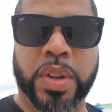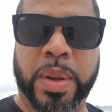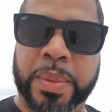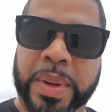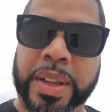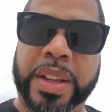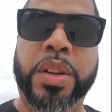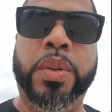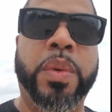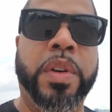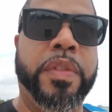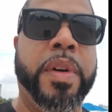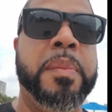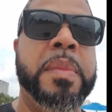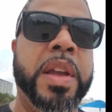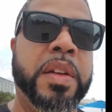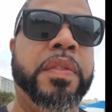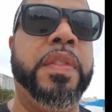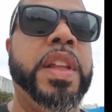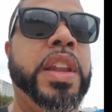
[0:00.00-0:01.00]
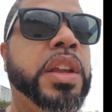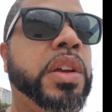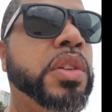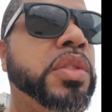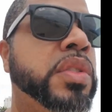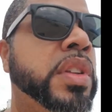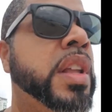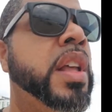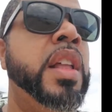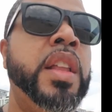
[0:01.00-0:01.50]
So I'm like, you know what, if I make
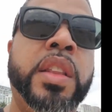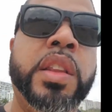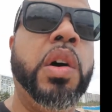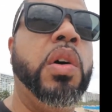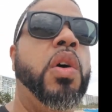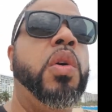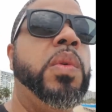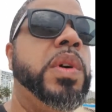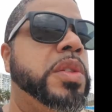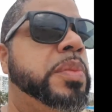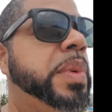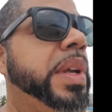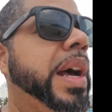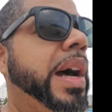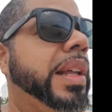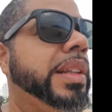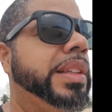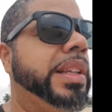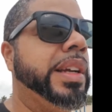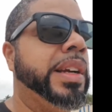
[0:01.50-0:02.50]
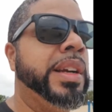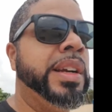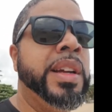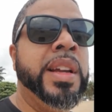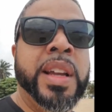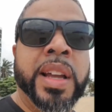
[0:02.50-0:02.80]
videos, they'll always be out there.